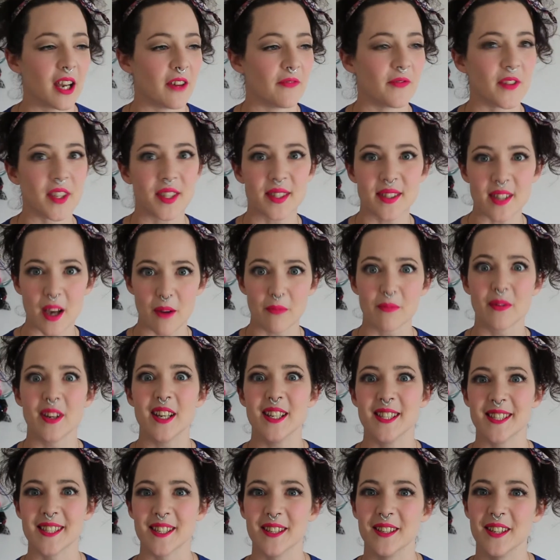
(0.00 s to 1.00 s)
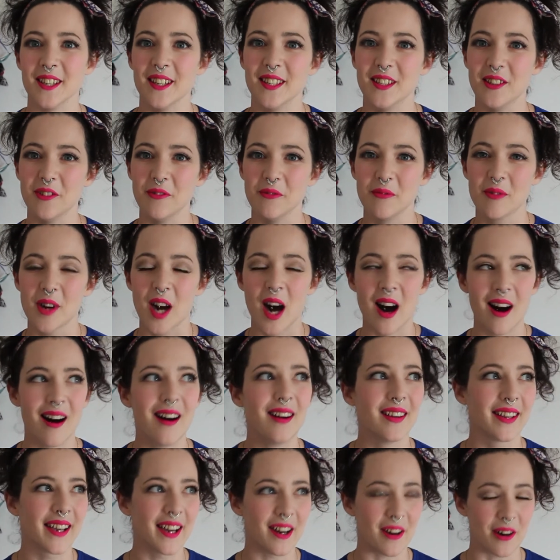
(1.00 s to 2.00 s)
if for some reason you
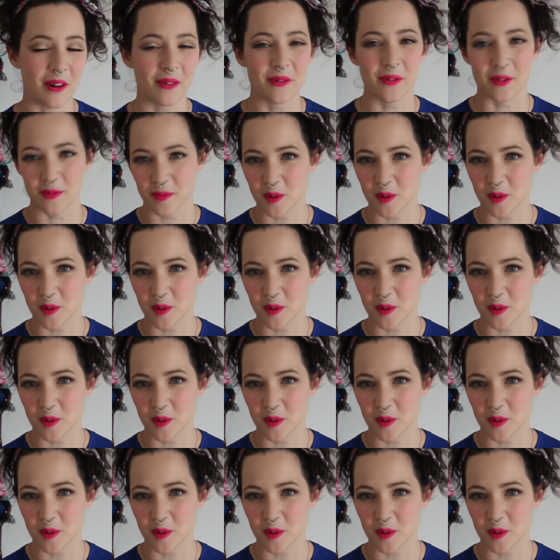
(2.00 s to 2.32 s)
can't get hold